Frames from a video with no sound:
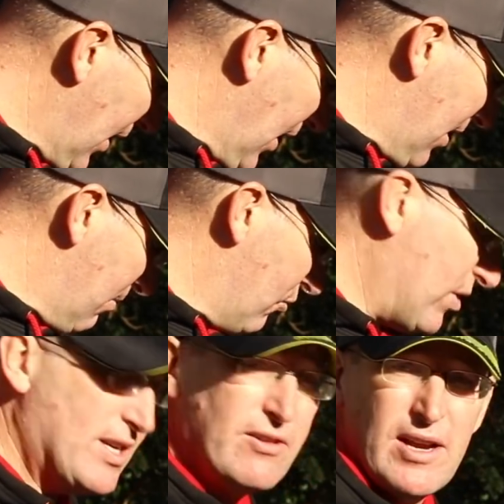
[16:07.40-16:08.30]

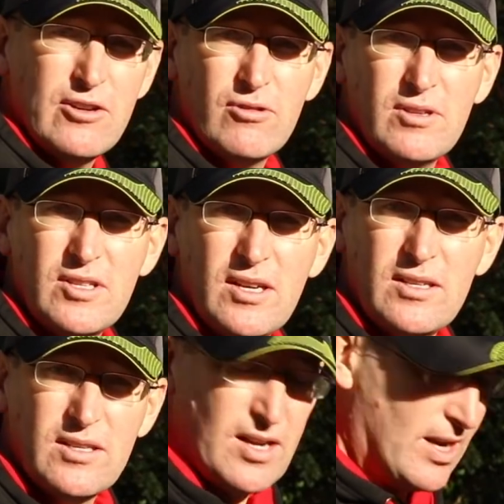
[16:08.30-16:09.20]
Marina
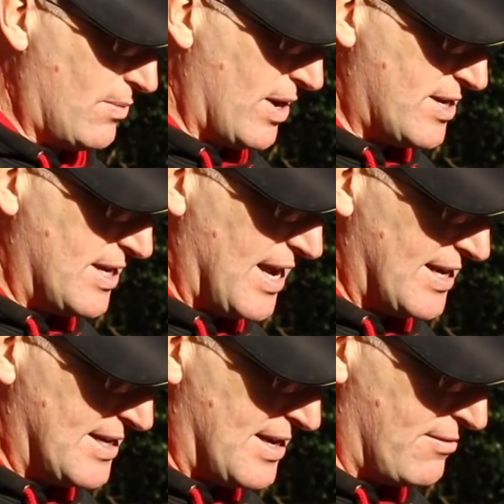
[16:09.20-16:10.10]
entrances, anywhere you can
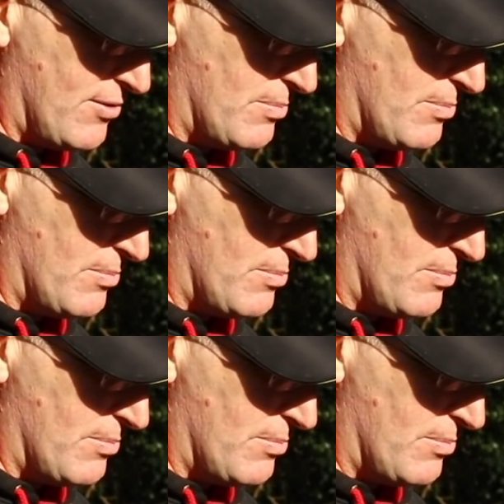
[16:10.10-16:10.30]
get near